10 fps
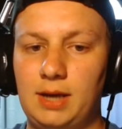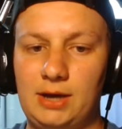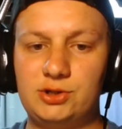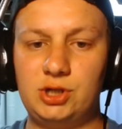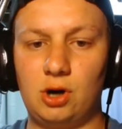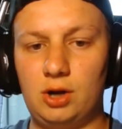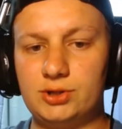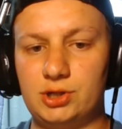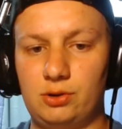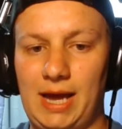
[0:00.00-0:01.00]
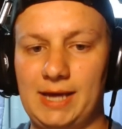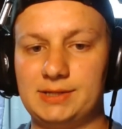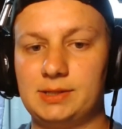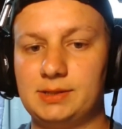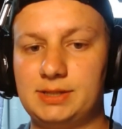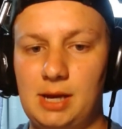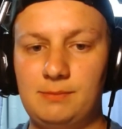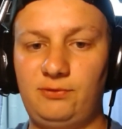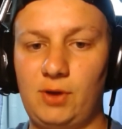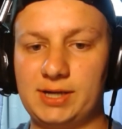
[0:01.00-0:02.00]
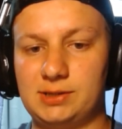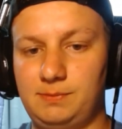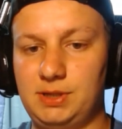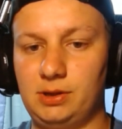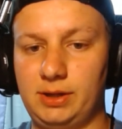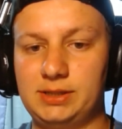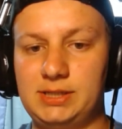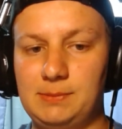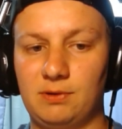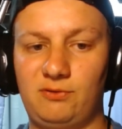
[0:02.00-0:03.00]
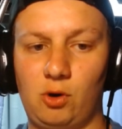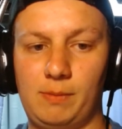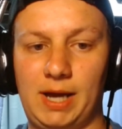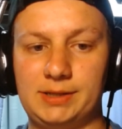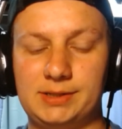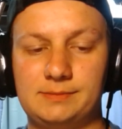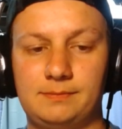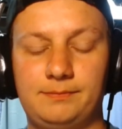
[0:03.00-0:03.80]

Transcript: Algier also has some flex appeal in deeper formats.